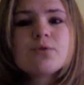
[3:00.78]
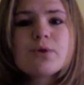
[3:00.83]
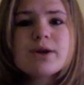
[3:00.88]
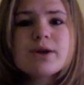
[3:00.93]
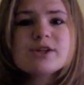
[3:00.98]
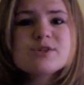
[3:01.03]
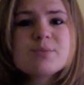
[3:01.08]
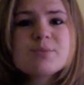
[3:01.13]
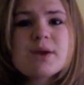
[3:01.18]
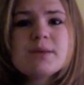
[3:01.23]

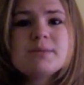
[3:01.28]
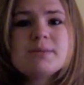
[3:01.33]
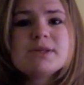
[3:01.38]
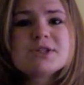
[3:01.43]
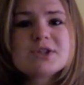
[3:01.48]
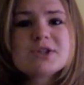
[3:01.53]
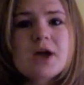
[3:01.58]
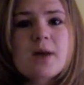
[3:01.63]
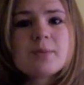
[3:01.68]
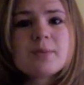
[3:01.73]
4-H made me
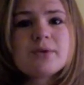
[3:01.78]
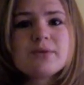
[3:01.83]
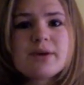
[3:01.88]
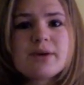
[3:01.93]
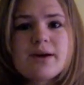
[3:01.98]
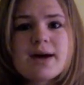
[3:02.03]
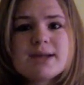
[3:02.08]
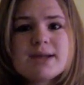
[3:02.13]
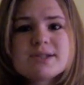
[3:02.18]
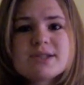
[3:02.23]
stop and
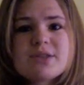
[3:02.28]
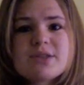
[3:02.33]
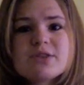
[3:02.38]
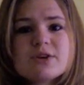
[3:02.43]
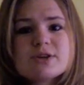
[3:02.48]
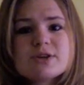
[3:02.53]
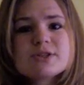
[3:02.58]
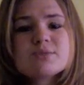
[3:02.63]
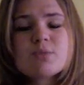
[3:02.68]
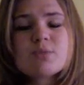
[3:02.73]
realize that
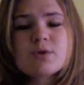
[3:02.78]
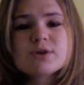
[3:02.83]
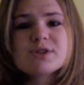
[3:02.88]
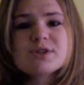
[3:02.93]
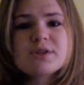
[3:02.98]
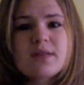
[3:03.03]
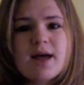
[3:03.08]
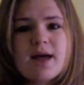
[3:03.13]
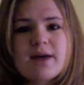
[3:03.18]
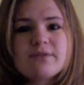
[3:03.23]
there is more
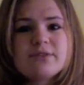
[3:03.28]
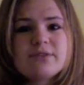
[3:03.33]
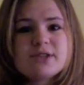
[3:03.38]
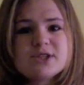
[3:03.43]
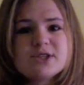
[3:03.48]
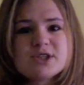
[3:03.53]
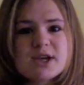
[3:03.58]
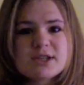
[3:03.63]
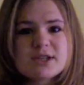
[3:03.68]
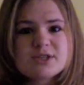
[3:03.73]
to life
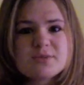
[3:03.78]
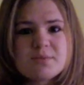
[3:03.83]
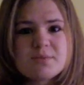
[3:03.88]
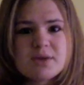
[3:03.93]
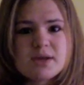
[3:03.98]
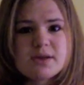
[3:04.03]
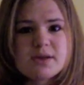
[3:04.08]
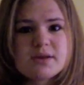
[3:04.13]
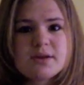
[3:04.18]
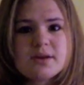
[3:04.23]
than just
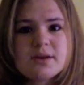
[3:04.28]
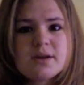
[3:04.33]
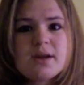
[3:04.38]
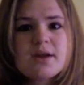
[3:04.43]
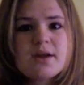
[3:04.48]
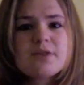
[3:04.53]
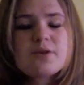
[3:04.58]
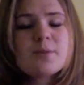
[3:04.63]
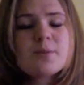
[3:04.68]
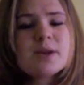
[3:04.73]
me.
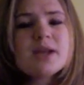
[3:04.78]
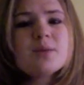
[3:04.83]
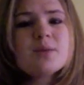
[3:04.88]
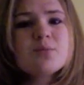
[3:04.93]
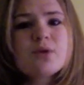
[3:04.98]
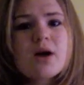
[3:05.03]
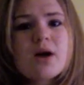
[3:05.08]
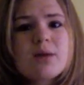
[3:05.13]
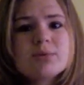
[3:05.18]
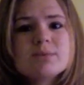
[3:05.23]
There are many
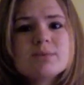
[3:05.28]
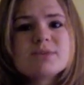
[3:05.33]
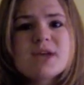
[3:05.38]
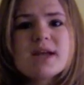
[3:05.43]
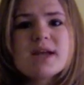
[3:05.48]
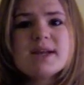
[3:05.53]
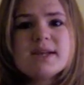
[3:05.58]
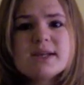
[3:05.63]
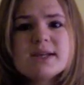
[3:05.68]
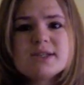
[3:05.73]
problems
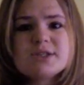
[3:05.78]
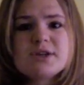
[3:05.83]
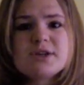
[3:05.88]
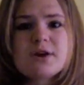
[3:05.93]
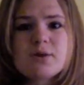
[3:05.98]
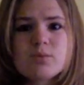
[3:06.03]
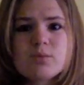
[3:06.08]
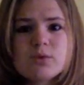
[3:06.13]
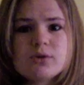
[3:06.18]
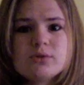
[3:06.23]
and needs in
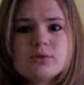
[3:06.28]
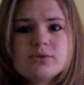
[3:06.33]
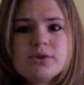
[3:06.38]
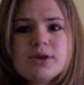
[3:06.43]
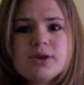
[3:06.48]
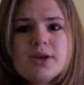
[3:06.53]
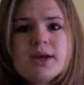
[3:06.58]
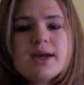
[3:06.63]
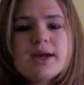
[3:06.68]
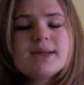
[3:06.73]
our world.
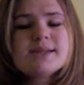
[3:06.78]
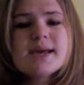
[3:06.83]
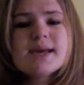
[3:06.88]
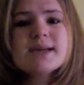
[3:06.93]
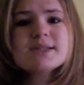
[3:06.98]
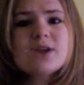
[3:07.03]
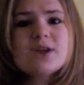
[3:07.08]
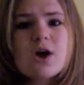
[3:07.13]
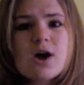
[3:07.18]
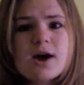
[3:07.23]
It
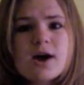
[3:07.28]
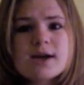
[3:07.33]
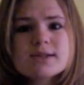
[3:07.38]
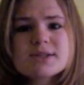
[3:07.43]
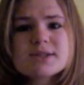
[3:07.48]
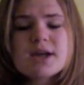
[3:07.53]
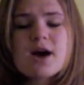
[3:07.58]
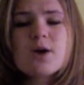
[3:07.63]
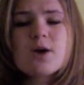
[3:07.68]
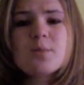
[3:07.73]
takes a
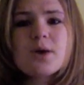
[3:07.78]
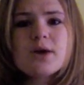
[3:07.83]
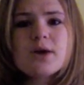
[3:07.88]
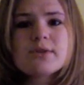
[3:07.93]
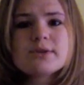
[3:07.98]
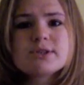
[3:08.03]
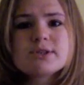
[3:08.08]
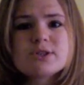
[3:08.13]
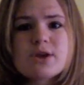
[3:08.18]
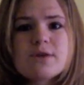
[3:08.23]
heart to help
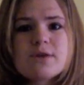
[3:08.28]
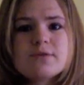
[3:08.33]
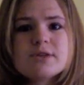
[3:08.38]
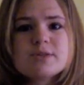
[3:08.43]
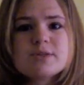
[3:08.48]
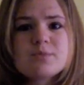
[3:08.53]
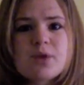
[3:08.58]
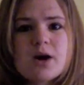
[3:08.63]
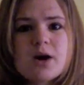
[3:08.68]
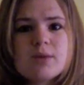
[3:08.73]
others solve
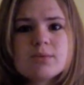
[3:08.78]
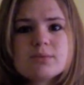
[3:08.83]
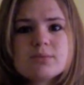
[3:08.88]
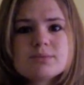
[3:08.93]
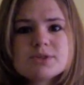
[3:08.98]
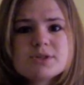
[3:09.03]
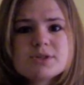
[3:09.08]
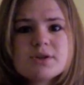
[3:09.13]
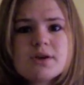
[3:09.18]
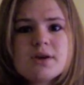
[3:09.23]
these
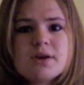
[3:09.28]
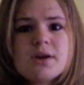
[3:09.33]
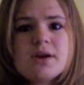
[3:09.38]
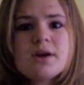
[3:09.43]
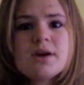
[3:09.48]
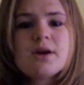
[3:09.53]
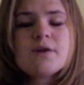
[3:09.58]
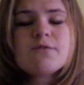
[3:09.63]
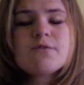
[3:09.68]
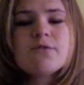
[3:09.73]
problems.
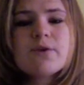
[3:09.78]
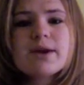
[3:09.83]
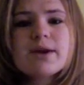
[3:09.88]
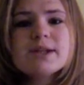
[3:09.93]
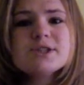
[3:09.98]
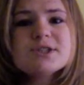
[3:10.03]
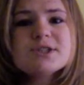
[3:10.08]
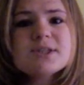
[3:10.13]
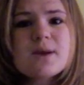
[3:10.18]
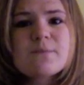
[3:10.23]

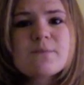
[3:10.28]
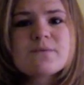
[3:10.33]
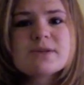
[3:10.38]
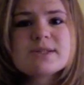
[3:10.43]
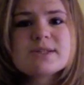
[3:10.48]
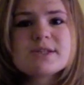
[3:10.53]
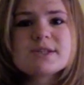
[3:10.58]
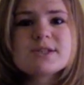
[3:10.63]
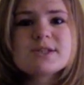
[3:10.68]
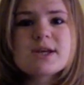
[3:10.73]
4-H's
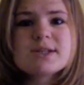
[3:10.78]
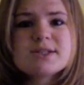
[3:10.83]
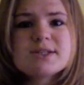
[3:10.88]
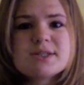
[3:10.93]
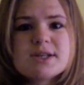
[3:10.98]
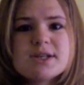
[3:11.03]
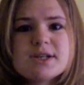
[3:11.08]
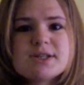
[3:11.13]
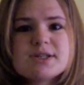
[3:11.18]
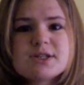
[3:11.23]
emphasis on
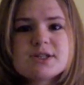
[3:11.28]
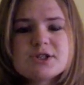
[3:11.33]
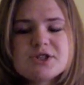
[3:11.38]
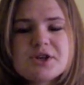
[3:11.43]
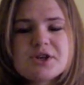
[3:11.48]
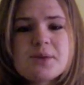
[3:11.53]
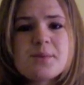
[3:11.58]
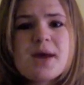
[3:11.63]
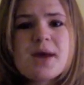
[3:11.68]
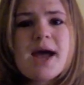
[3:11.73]

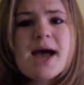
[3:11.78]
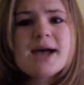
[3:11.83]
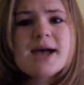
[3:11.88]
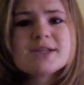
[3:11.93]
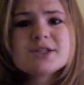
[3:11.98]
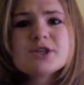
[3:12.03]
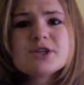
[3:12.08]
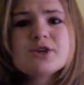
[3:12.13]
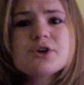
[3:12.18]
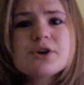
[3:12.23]
citizenship
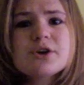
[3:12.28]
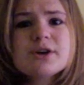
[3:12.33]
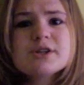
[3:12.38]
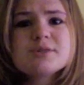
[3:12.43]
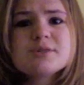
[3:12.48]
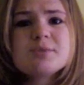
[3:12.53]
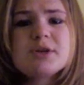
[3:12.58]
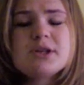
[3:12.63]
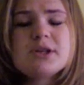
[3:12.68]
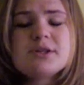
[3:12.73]
has
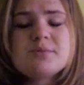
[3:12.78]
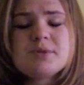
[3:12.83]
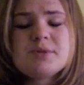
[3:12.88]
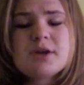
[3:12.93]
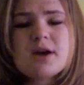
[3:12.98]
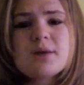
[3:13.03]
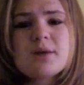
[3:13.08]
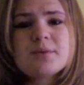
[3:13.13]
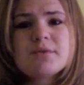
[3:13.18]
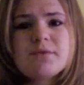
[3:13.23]
encouraged me to
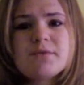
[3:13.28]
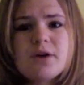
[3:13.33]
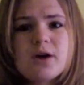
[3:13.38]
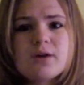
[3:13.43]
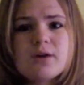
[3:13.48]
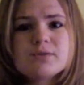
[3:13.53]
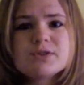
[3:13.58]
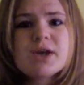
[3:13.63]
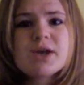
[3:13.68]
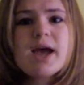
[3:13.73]
become
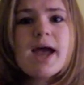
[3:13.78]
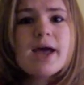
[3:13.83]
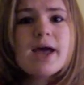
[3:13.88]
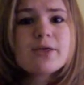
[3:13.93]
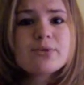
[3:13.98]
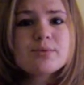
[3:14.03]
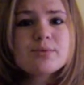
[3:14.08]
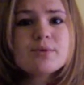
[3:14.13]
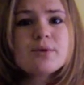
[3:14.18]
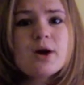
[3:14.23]
involved,
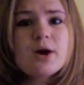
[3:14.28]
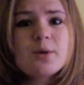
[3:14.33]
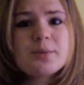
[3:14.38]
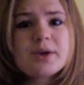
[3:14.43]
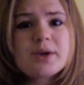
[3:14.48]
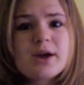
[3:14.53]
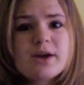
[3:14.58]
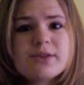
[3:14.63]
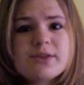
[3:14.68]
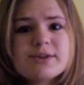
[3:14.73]
and through
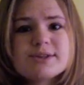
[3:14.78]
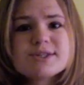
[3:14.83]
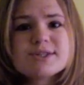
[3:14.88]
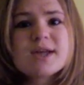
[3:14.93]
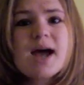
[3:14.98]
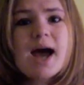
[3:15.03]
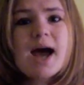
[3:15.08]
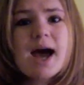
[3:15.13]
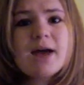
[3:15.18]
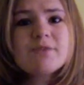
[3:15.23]
helping
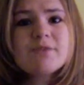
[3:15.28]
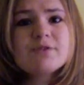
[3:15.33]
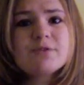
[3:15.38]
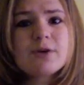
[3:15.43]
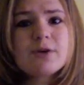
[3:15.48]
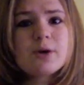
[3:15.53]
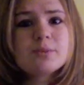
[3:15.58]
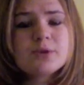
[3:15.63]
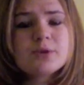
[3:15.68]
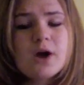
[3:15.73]
others, I've
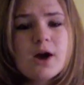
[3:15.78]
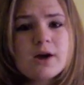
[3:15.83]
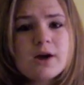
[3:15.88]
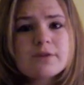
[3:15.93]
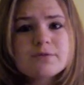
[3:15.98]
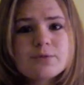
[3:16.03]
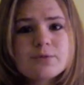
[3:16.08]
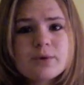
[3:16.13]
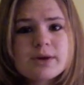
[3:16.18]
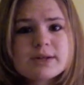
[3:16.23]
developed a
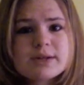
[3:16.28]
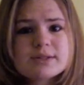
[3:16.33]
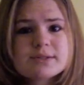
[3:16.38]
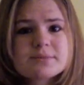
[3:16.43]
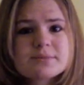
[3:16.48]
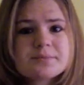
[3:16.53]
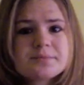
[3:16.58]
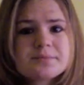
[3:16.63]
heart for it.